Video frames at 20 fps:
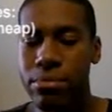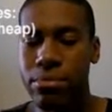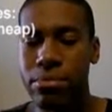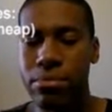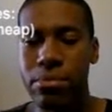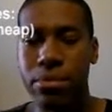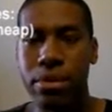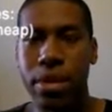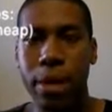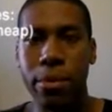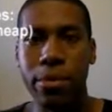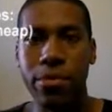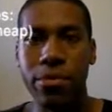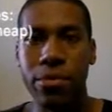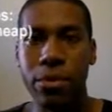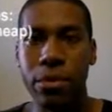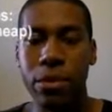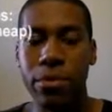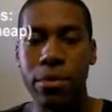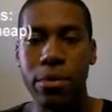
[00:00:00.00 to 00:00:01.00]
slap a
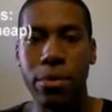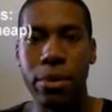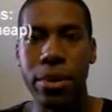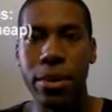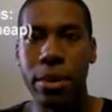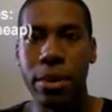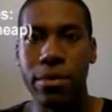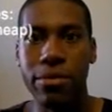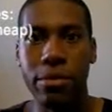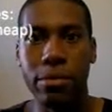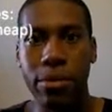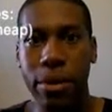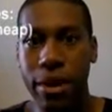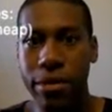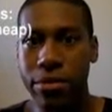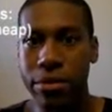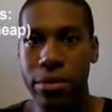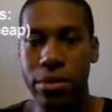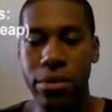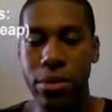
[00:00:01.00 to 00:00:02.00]
few of them in there for
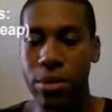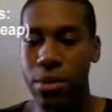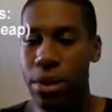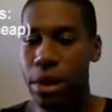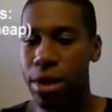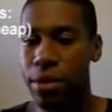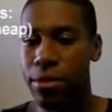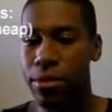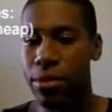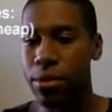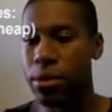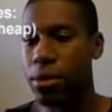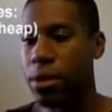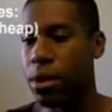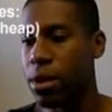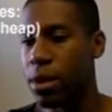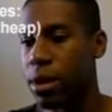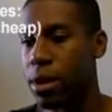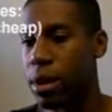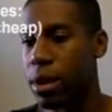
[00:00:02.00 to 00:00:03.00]
breakfast or whatever,
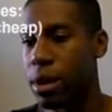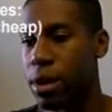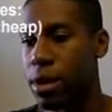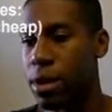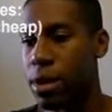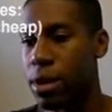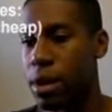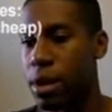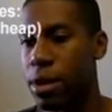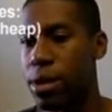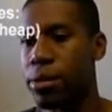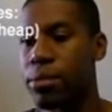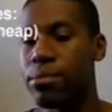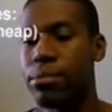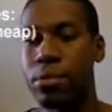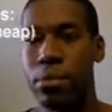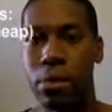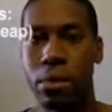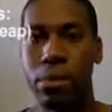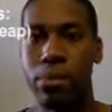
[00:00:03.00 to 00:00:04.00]
and,
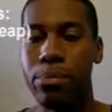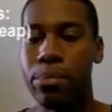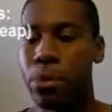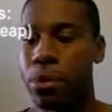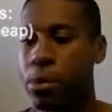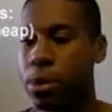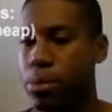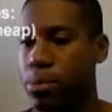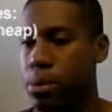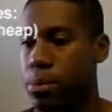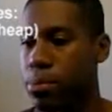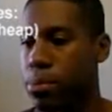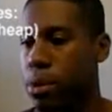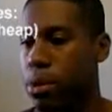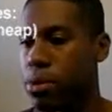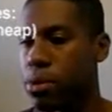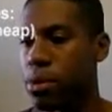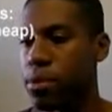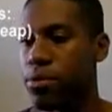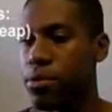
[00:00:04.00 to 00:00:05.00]
you know, build up some
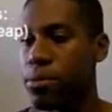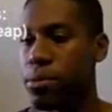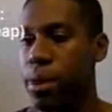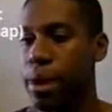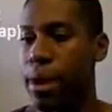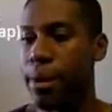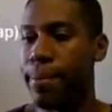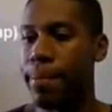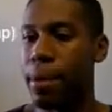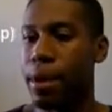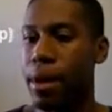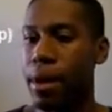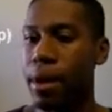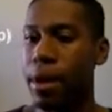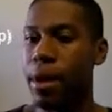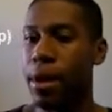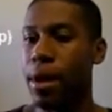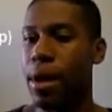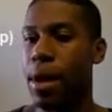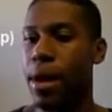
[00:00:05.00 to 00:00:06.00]
protein from that.
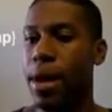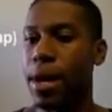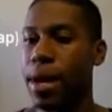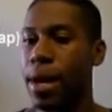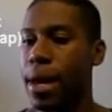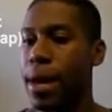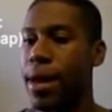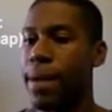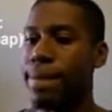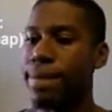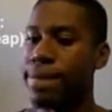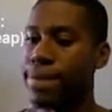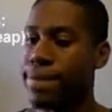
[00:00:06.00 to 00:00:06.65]
I got